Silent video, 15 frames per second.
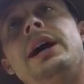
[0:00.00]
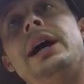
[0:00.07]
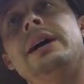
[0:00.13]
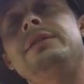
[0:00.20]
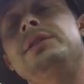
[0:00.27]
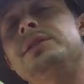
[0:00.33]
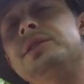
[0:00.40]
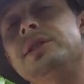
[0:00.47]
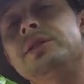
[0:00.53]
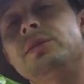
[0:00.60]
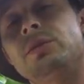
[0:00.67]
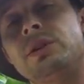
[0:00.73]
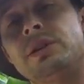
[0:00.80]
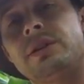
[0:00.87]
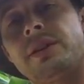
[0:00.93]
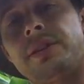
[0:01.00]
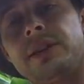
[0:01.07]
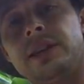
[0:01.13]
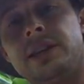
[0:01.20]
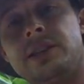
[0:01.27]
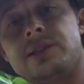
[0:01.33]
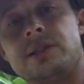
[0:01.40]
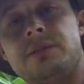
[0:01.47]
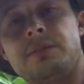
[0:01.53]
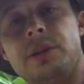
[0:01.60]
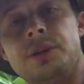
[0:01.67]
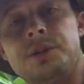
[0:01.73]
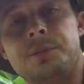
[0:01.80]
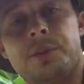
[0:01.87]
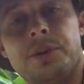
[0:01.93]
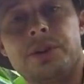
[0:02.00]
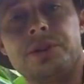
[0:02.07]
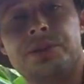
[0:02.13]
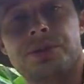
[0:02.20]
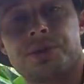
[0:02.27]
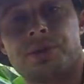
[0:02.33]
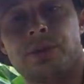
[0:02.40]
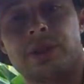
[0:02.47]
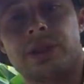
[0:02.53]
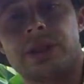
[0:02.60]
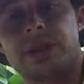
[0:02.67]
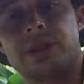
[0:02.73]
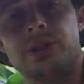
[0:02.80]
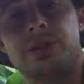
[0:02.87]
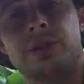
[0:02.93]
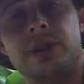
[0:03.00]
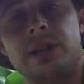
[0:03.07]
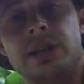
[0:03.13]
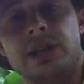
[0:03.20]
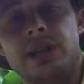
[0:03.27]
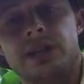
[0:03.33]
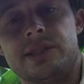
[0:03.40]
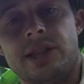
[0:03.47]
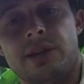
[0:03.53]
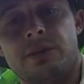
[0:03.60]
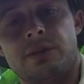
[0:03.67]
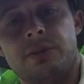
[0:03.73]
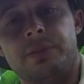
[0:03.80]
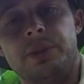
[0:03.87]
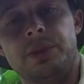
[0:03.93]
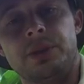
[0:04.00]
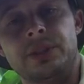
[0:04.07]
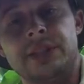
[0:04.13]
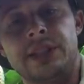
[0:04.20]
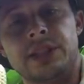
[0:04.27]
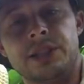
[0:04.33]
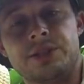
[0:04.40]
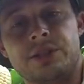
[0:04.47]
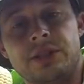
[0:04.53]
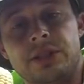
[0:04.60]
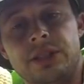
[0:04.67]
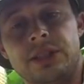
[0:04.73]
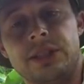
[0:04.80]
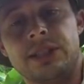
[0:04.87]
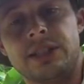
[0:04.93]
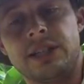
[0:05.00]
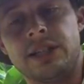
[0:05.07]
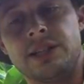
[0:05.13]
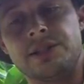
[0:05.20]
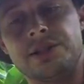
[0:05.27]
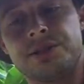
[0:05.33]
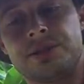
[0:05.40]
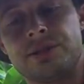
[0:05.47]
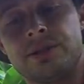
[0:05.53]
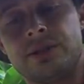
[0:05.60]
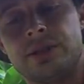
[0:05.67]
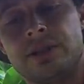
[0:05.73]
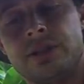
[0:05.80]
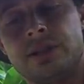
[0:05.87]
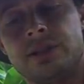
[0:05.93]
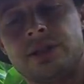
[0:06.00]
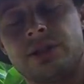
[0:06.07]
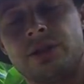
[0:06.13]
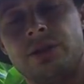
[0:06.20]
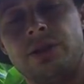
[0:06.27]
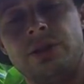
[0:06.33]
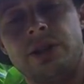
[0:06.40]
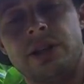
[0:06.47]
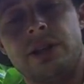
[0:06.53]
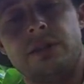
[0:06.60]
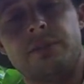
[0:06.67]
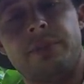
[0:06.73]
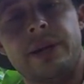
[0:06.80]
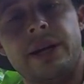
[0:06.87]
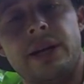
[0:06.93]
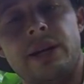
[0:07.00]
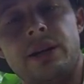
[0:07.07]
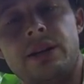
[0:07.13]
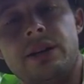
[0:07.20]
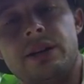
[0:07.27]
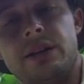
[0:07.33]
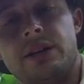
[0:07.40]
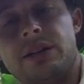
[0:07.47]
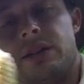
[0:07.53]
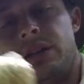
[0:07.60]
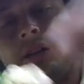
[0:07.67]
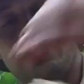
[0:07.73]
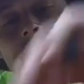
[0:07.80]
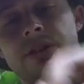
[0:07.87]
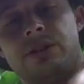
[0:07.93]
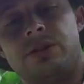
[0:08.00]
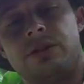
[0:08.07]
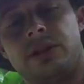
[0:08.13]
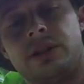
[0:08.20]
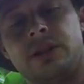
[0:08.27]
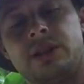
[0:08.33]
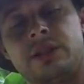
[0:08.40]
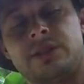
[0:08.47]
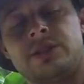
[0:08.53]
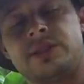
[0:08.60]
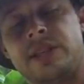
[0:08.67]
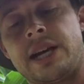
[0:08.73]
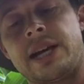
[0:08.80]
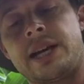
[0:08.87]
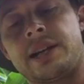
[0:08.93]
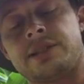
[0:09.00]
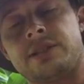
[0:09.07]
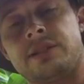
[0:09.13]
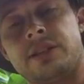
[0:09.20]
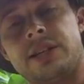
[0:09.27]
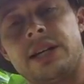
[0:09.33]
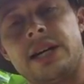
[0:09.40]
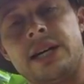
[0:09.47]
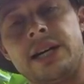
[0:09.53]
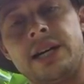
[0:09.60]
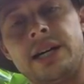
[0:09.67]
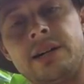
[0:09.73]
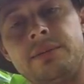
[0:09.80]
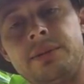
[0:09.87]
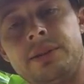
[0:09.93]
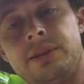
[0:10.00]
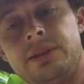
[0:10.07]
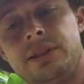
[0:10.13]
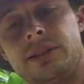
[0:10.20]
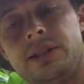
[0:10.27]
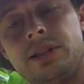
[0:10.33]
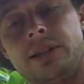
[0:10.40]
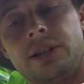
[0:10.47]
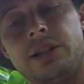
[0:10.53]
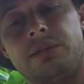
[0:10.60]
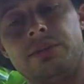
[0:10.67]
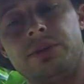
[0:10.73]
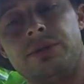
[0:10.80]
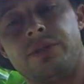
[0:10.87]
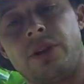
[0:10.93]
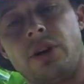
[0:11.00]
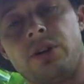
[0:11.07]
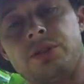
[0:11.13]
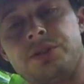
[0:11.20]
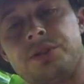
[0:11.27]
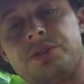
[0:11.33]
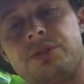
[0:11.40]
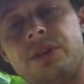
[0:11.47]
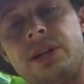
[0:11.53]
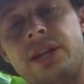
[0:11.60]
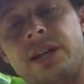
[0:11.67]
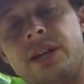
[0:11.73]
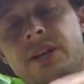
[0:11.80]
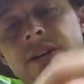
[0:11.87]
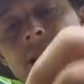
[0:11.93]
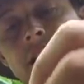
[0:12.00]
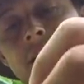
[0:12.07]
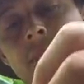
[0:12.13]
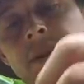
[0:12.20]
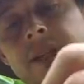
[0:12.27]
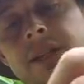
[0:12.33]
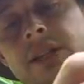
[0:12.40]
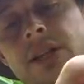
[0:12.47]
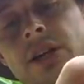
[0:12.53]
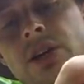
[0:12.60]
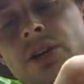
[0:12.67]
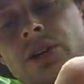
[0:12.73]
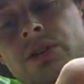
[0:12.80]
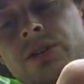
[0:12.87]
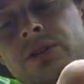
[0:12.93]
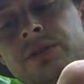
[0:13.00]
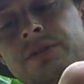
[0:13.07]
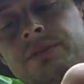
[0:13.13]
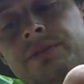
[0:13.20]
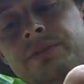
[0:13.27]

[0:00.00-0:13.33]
know, obviously one of the things that most producers want to do is they want to pull ears and look at the ears. So you could compare, you know, size of the cob, number of kernels around, how many long.